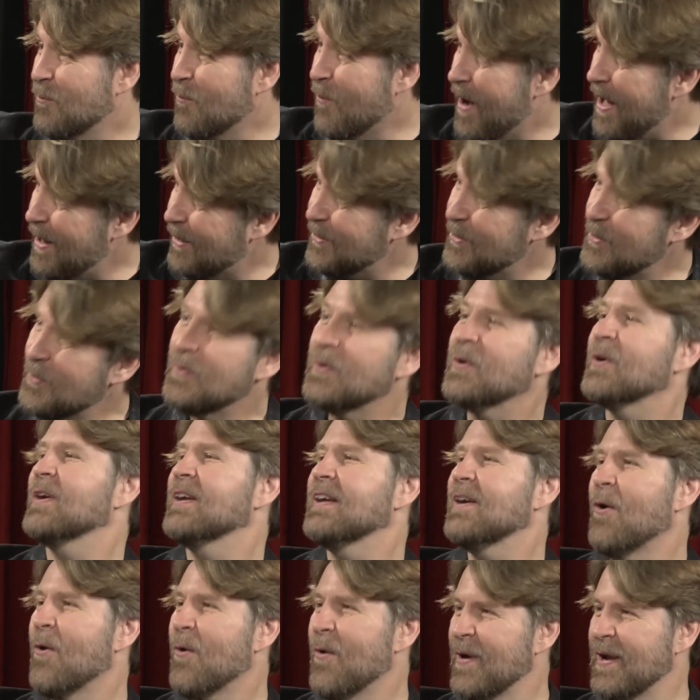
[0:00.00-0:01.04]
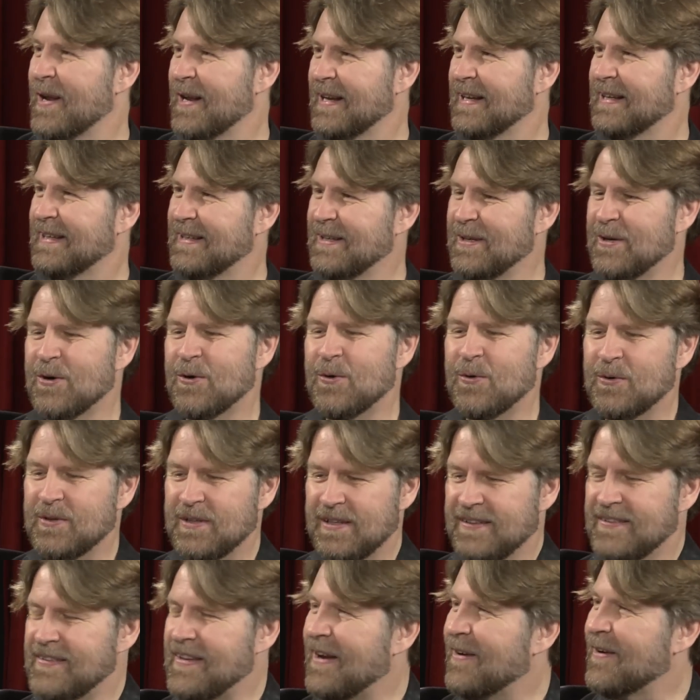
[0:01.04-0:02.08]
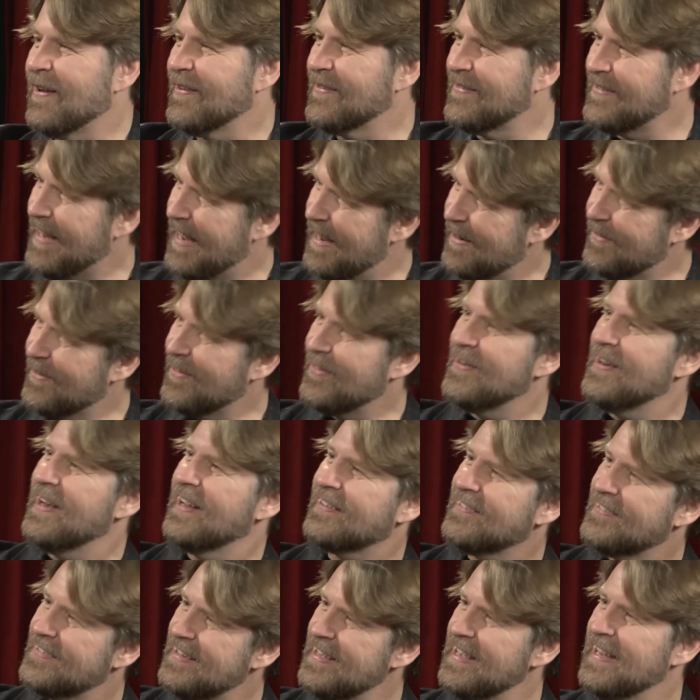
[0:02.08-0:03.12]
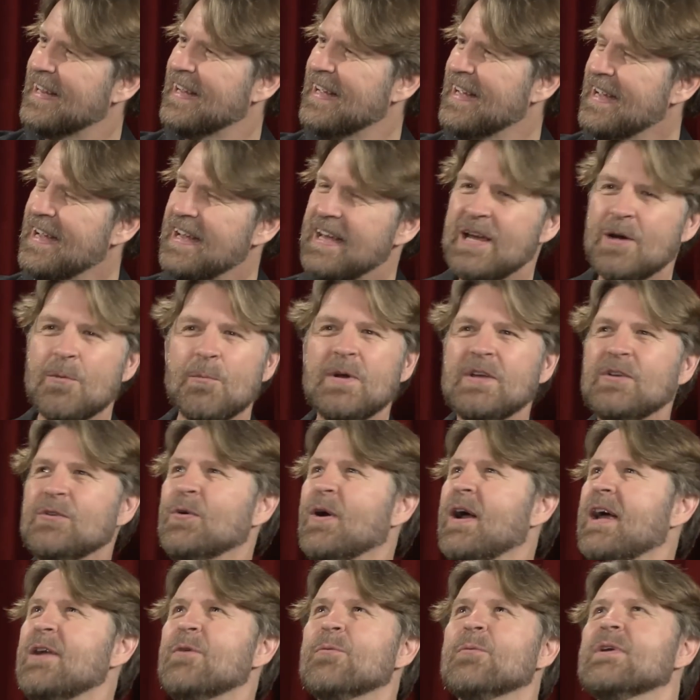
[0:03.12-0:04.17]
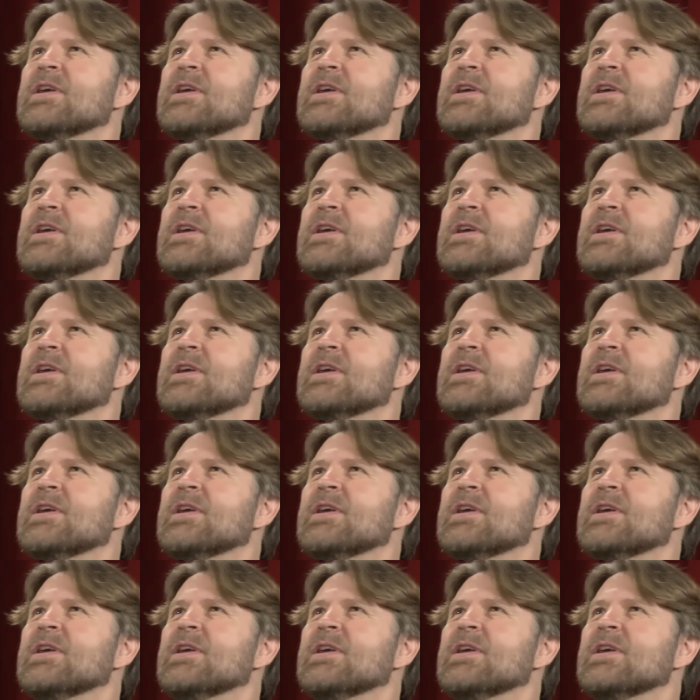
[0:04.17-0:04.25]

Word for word: while you were going, you know, sound on sound to the next thing, and we'd try to